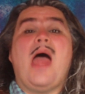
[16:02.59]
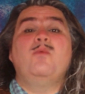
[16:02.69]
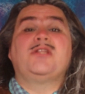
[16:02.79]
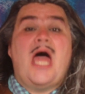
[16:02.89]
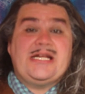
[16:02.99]

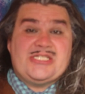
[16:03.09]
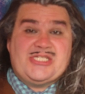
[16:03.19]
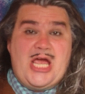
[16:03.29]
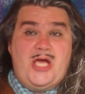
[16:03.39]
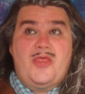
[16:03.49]
would like to
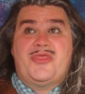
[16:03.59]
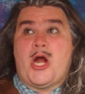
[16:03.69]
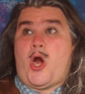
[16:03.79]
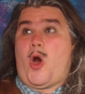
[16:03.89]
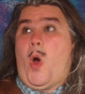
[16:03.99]
say
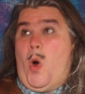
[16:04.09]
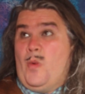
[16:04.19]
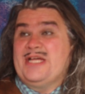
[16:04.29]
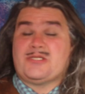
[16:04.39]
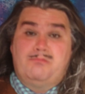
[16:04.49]
there are
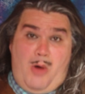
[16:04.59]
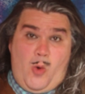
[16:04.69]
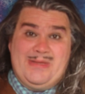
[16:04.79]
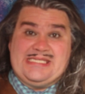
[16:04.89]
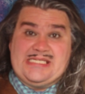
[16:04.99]
always
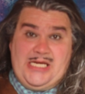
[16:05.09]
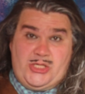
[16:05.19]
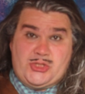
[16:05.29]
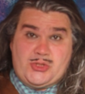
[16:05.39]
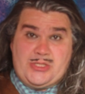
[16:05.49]
moments in
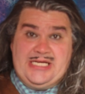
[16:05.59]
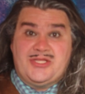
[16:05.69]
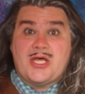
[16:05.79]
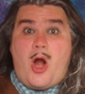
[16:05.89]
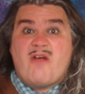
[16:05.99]
history
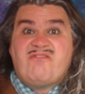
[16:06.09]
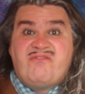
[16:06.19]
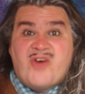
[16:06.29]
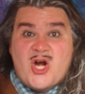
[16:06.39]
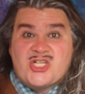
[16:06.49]
that are
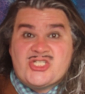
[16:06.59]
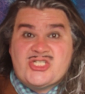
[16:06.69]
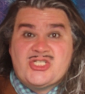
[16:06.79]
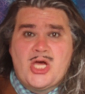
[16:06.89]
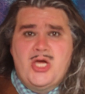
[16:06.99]

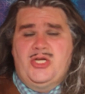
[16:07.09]
firsts,